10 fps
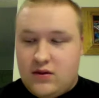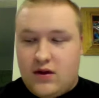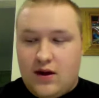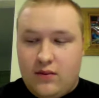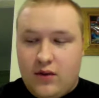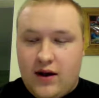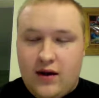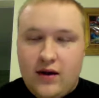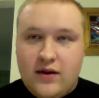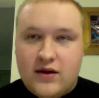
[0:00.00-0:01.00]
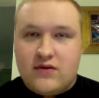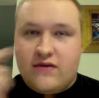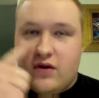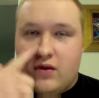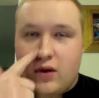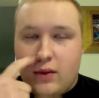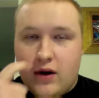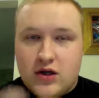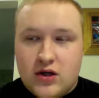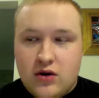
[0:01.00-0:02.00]
in this review I'm going to
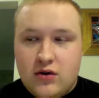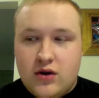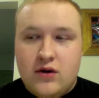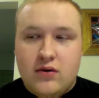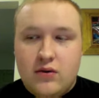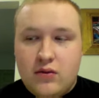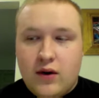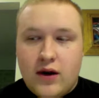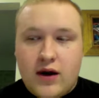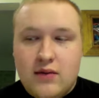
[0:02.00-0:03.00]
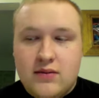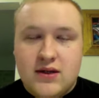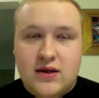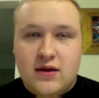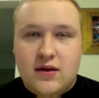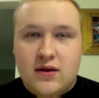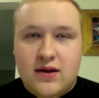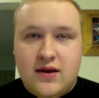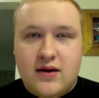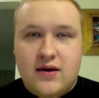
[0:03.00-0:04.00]
show you what comes in
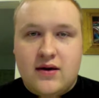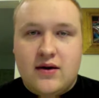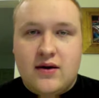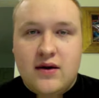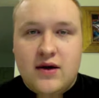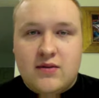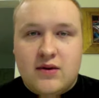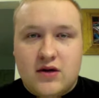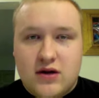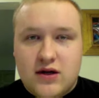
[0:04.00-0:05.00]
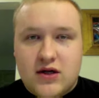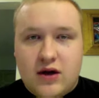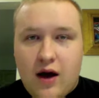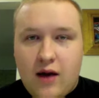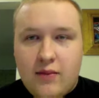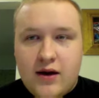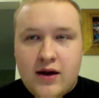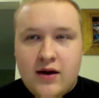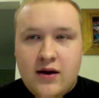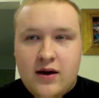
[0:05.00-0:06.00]
the special edition copy,
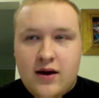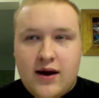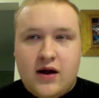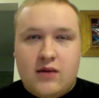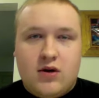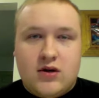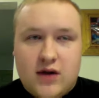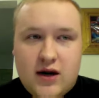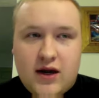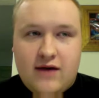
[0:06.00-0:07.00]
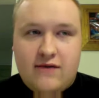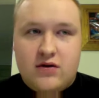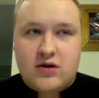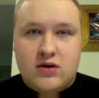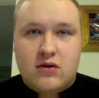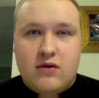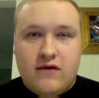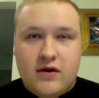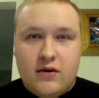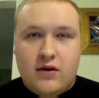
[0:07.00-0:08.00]
and I'm also going to give you a short
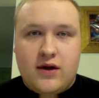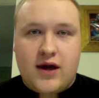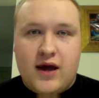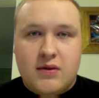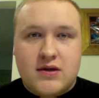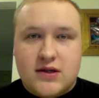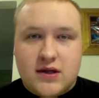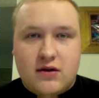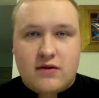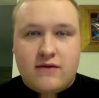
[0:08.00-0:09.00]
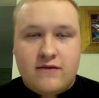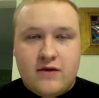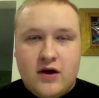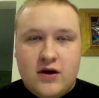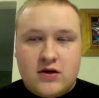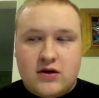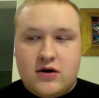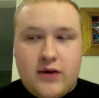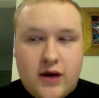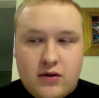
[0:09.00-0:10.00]
review on the game itself. So here
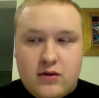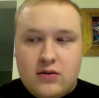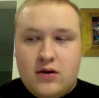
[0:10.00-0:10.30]
we go.